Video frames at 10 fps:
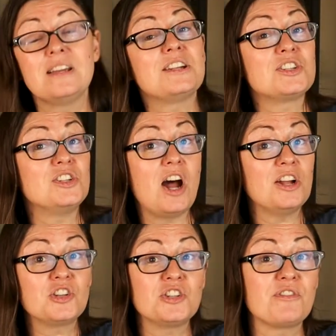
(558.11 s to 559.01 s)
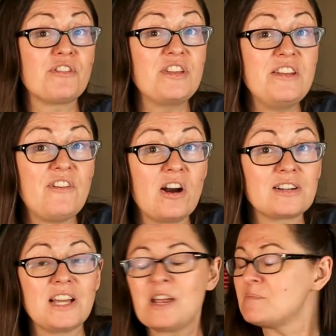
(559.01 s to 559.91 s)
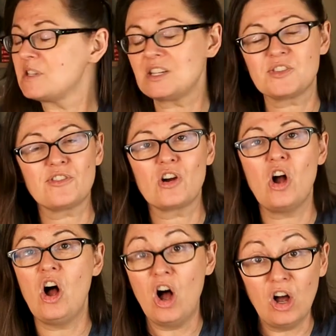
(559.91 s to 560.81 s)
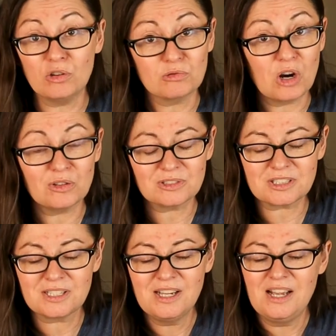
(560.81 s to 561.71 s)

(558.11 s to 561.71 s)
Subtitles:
It's not just for thief archetypes, it's for all rogues.